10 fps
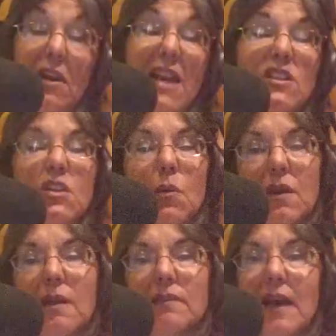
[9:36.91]
and you know what
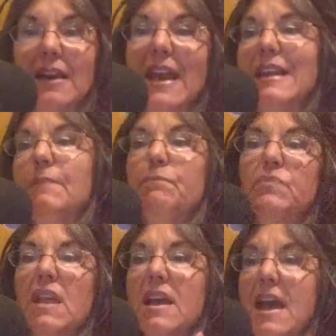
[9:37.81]
I'd like, any
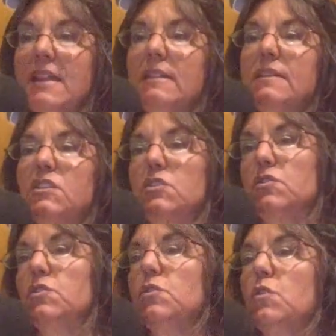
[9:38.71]

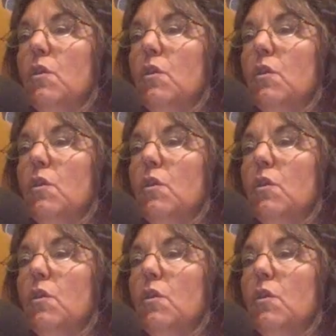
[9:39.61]
listeners, you can